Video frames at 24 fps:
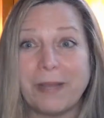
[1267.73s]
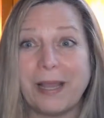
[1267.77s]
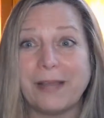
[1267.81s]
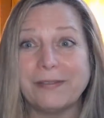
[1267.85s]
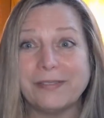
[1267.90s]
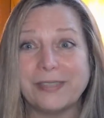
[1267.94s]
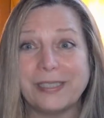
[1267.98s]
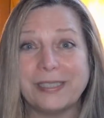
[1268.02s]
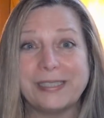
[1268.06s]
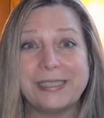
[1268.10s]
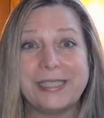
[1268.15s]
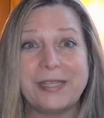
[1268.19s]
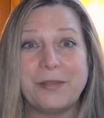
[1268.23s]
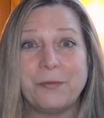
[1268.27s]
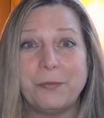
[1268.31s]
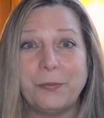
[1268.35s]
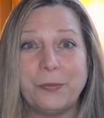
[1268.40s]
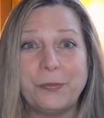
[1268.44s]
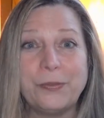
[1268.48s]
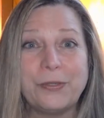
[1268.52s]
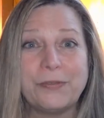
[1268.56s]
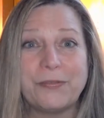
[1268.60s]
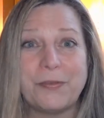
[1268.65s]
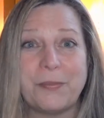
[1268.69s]
I was going to say the
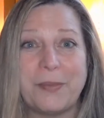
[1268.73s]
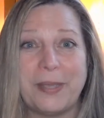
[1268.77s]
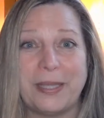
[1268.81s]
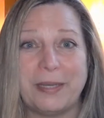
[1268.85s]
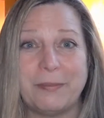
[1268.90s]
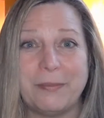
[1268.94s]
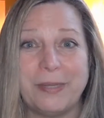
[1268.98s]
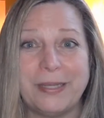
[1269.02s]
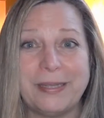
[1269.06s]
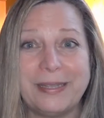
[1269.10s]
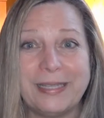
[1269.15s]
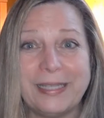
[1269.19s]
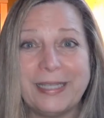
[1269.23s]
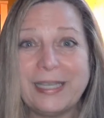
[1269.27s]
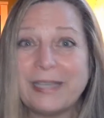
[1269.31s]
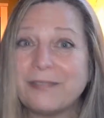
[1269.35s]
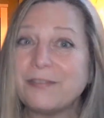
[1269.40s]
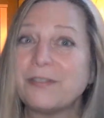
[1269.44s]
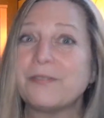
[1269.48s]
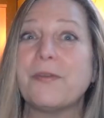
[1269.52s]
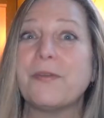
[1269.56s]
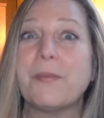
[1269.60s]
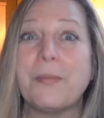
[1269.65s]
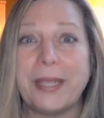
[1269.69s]
wound of abandonment, the
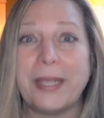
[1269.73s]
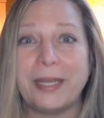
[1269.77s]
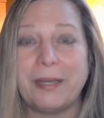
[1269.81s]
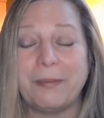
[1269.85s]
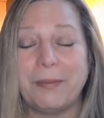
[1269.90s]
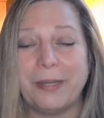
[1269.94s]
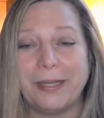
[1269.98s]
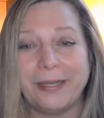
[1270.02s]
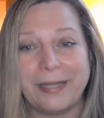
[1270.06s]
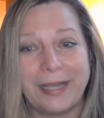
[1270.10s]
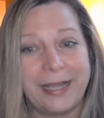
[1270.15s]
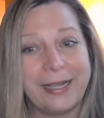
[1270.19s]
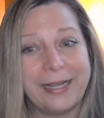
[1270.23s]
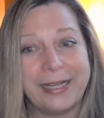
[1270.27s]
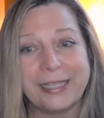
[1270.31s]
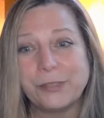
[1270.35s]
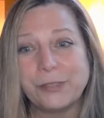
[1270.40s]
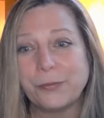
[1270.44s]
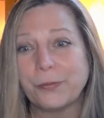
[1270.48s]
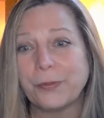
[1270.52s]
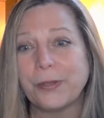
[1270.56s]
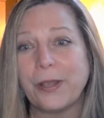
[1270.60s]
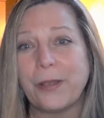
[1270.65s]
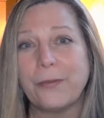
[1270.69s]
gift of abandonment. I
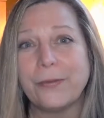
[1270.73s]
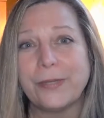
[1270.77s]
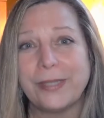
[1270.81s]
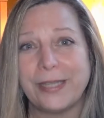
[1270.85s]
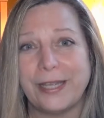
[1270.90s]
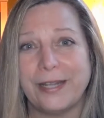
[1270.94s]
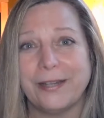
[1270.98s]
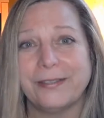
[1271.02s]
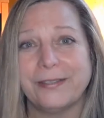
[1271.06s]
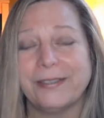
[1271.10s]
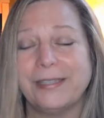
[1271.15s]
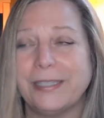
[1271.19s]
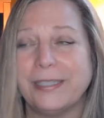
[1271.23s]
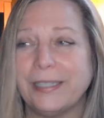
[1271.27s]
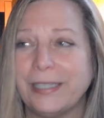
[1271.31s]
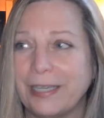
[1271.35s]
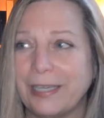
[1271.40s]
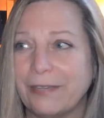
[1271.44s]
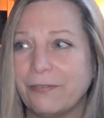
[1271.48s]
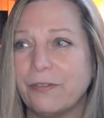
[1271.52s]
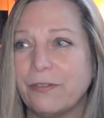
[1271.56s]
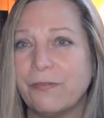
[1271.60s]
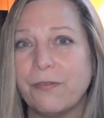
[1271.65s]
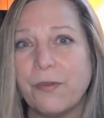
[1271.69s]
guess we're going there. The
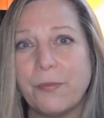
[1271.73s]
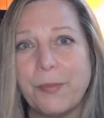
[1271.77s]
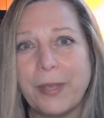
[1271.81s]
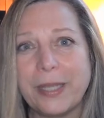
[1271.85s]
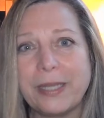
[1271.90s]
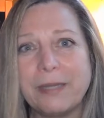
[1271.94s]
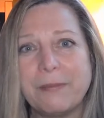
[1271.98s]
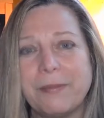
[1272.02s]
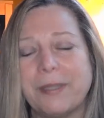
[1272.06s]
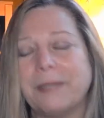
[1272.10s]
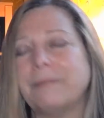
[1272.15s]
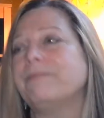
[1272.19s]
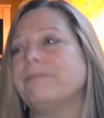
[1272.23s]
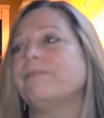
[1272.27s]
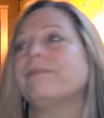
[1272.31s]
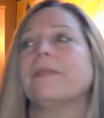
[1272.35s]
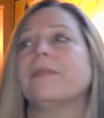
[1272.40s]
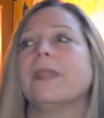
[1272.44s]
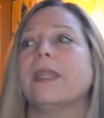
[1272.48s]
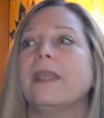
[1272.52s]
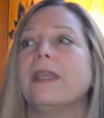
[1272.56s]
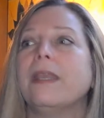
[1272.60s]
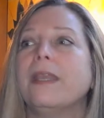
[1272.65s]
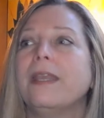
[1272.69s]
gift of abandonment.
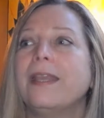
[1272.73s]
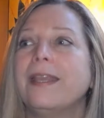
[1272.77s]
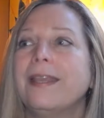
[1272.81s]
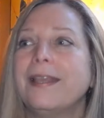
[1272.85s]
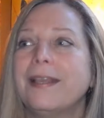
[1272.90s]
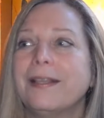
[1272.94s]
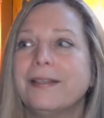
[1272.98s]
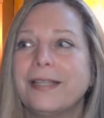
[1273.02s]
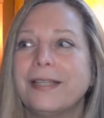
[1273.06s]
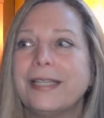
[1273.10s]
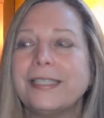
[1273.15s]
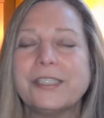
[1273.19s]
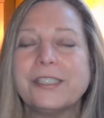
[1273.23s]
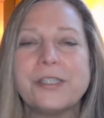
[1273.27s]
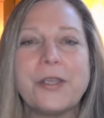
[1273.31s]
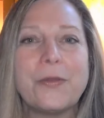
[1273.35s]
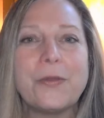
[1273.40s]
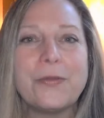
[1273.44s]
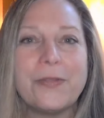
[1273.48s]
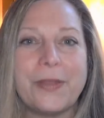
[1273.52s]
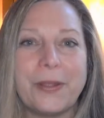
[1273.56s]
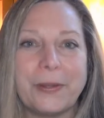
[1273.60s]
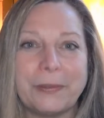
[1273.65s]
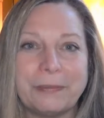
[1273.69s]
Let's
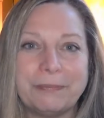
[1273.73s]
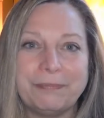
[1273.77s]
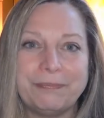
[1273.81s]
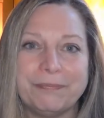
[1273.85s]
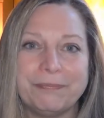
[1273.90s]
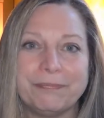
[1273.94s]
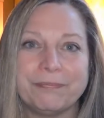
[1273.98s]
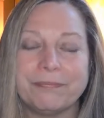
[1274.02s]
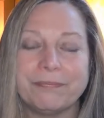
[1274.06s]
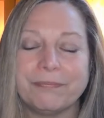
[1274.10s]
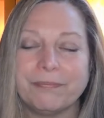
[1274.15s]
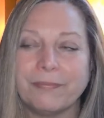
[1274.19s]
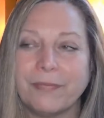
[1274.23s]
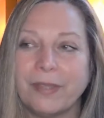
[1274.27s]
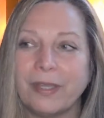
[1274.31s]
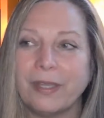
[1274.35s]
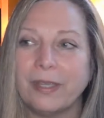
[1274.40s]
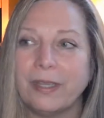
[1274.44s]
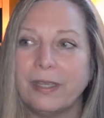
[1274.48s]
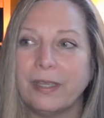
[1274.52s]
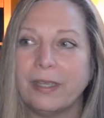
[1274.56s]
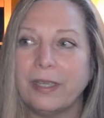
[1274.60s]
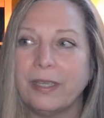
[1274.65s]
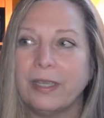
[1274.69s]
go there.
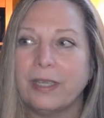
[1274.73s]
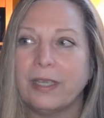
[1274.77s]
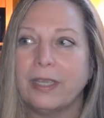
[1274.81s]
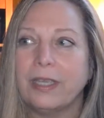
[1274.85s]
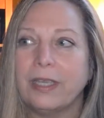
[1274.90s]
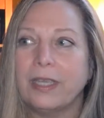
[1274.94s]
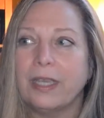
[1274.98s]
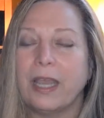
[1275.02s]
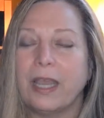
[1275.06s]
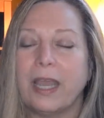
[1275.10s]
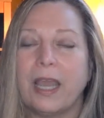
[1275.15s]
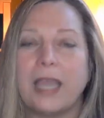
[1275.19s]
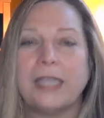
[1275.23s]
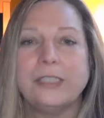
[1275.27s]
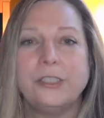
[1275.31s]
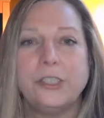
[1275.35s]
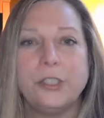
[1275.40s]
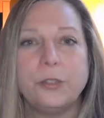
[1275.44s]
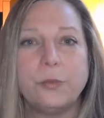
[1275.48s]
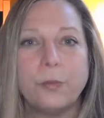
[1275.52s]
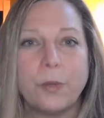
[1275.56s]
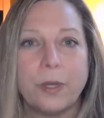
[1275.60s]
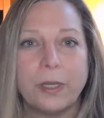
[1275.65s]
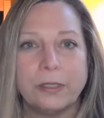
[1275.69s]
I
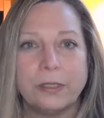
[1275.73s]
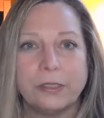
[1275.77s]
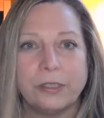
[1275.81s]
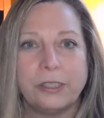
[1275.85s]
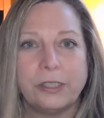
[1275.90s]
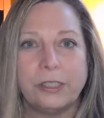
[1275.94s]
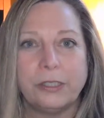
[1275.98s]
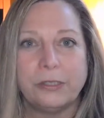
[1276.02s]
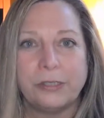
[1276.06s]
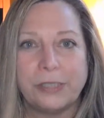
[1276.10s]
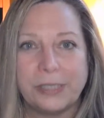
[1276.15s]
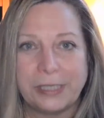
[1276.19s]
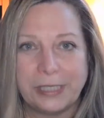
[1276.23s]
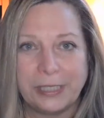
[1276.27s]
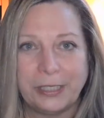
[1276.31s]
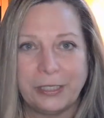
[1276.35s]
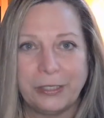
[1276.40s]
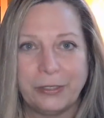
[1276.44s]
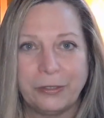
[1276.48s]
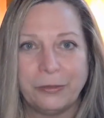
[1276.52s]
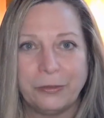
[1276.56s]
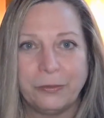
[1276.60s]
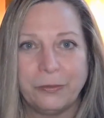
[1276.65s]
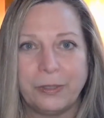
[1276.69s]
do want to see
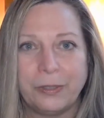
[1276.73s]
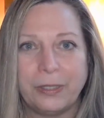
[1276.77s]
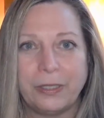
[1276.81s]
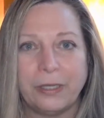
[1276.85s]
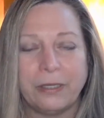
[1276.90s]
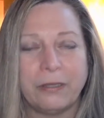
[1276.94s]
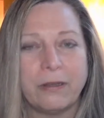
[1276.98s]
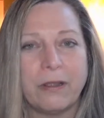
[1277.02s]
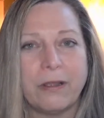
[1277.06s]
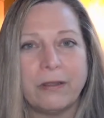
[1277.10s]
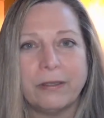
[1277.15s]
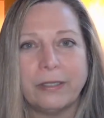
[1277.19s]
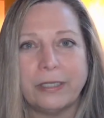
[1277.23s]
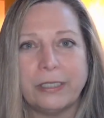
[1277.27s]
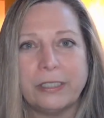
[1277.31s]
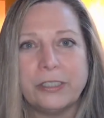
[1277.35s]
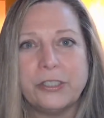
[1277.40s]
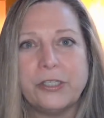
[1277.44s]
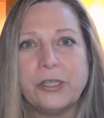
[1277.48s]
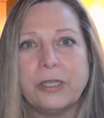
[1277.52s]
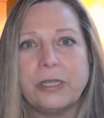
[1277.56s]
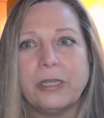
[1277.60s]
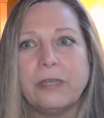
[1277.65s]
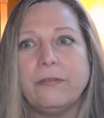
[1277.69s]
you and
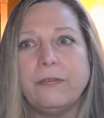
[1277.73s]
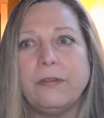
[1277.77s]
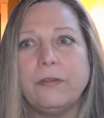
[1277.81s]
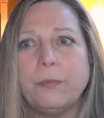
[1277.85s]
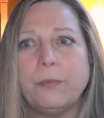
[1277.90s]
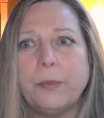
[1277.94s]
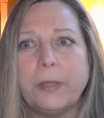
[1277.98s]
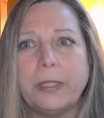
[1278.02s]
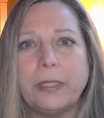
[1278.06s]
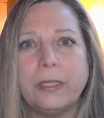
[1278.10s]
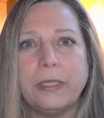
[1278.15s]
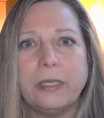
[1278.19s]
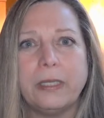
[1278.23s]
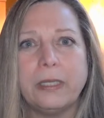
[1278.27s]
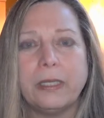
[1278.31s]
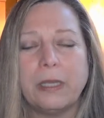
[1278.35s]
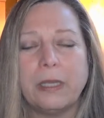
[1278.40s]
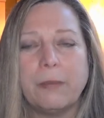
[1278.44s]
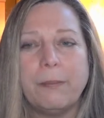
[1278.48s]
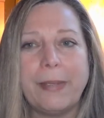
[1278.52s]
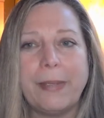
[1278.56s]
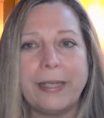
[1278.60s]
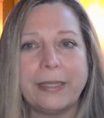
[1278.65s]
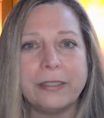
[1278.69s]
acknowledge if you've been
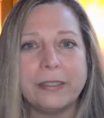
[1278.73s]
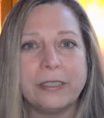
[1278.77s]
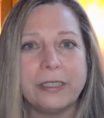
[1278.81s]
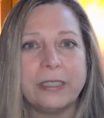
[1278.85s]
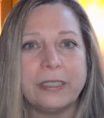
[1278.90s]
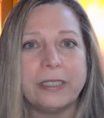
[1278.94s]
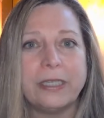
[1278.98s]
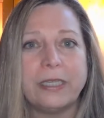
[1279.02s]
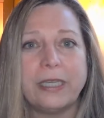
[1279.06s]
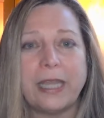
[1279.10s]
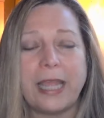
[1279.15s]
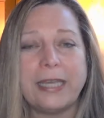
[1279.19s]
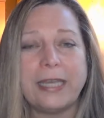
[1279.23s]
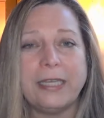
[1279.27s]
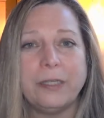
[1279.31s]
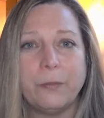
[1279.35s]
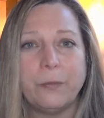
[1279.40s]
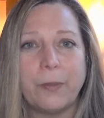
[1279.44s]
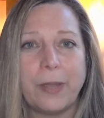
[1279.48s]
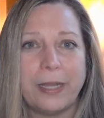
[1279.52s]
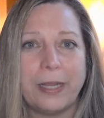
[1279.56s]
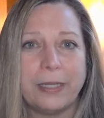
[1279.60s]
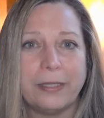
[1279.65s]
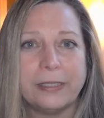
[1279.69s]
abandoned in any
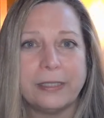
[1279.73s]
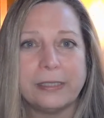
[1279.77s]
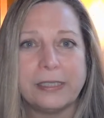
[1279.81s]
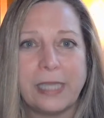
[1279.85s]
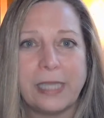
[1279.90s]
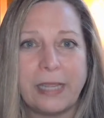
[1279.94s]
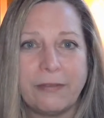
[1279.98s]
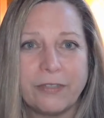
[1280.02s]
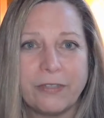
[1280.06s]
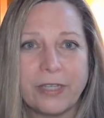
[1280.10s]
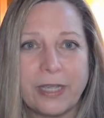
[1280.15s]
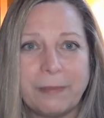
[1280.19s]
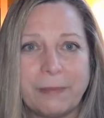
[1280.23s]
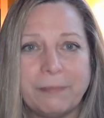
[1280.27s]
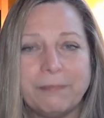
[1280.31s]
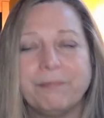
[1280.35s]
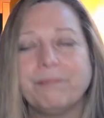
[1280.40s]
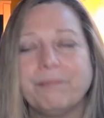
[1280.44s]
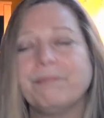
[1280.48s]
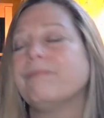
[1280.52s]
way in this lifetime.